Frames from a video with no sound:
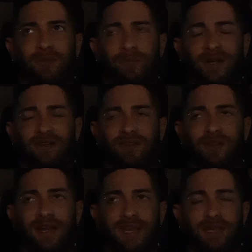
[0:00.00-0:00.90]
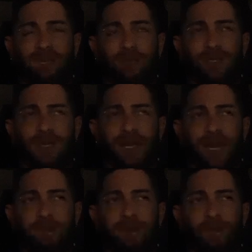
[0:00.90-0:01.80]
compared to like, but like,
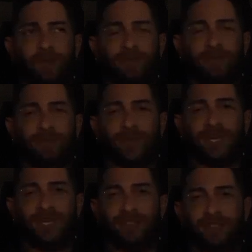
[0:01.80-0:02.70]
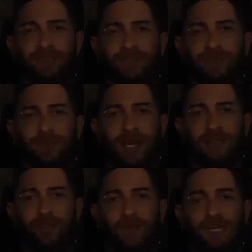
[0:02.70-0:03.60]
how many more certifications
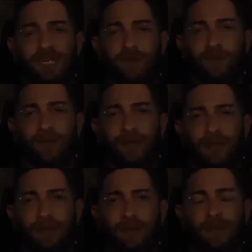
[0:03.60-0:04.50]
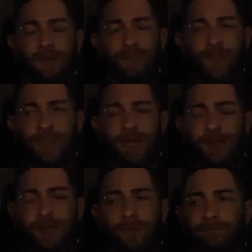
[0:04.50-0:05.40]
like do we need, really? You
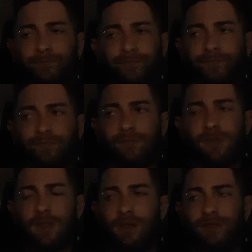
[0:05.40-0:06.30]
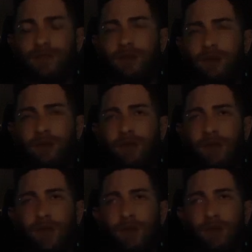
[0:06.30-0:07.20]
know, so
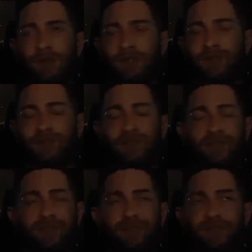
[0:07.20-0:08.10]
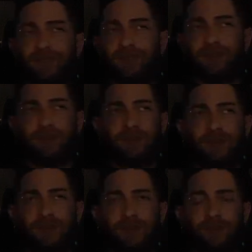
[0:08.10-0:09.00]
this is just, just
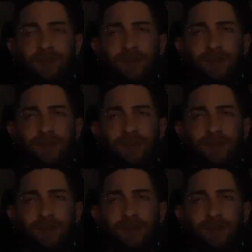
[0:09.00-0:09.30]
you know,